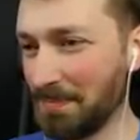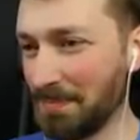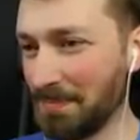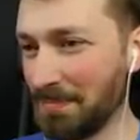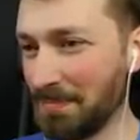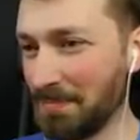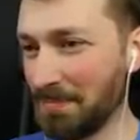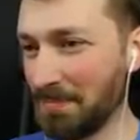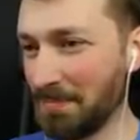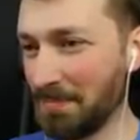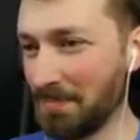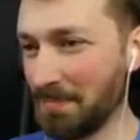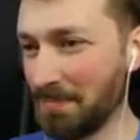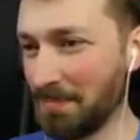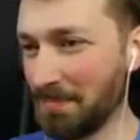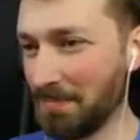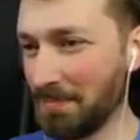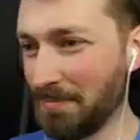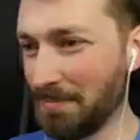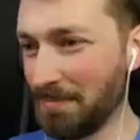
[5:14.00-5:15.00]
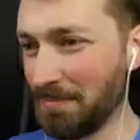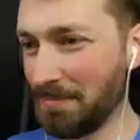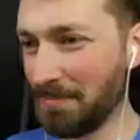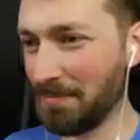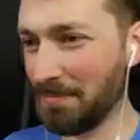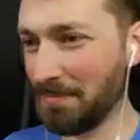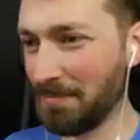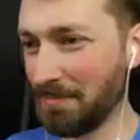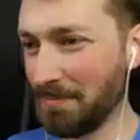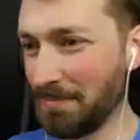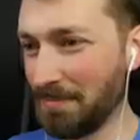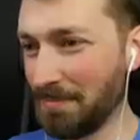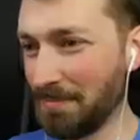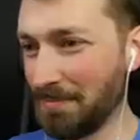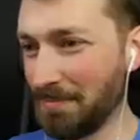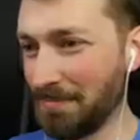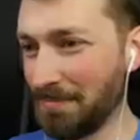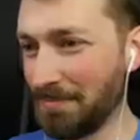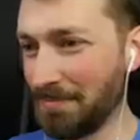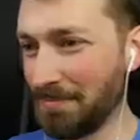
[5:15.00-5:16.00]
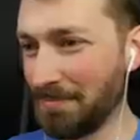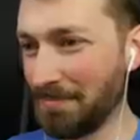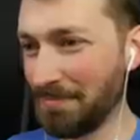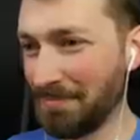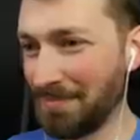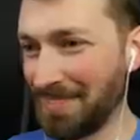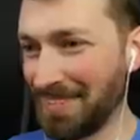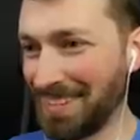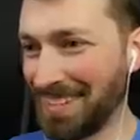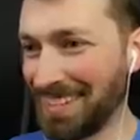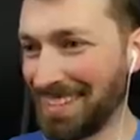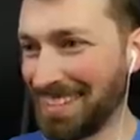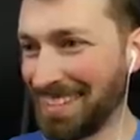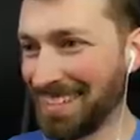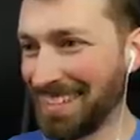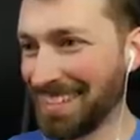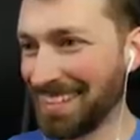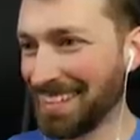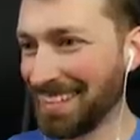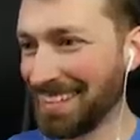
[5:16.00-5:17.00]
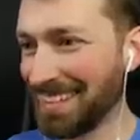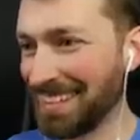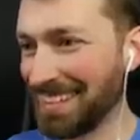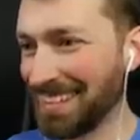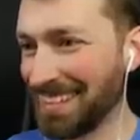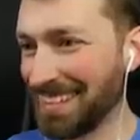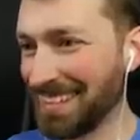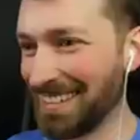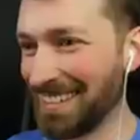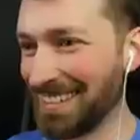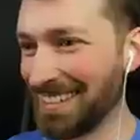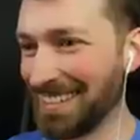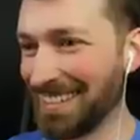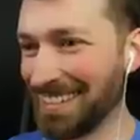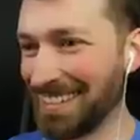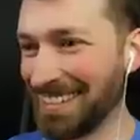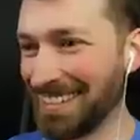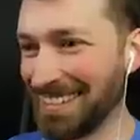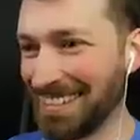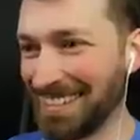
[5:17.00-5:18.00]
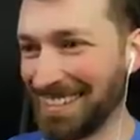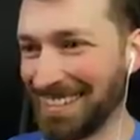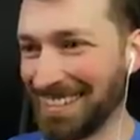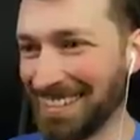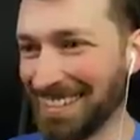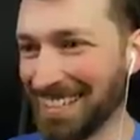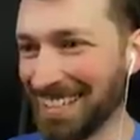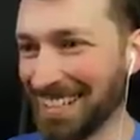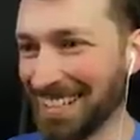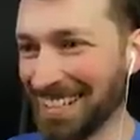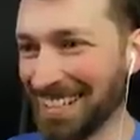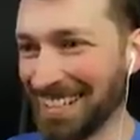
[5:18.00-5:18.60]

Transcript: [no speech]